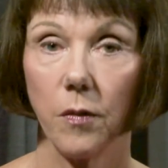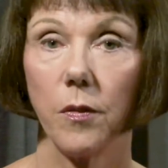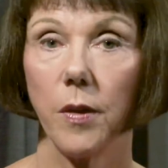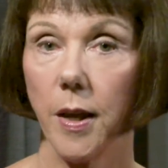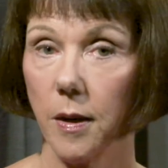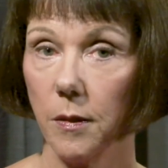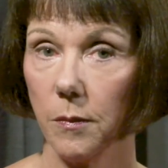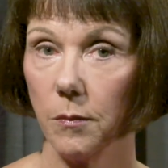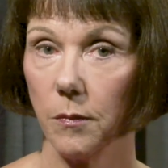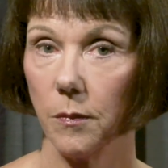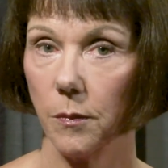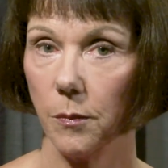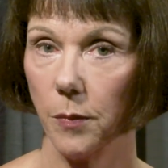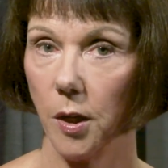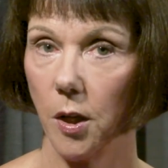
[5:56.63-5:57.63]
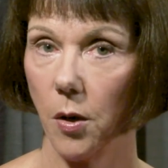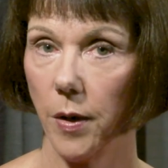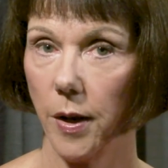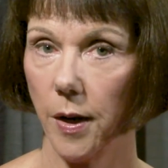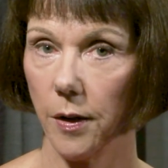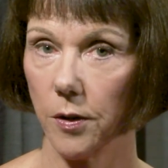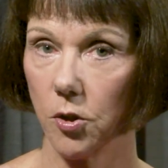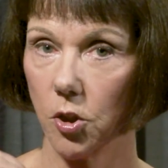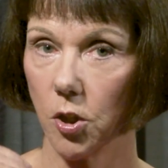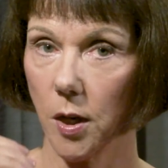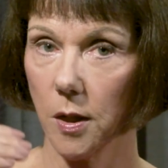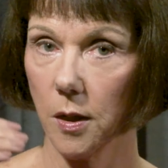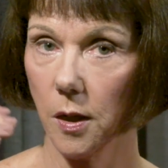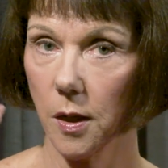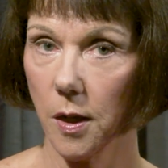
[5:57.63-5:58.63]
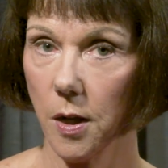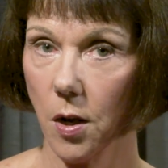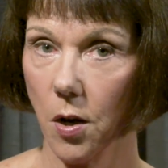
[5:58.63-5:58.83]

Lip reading: Then blow air gently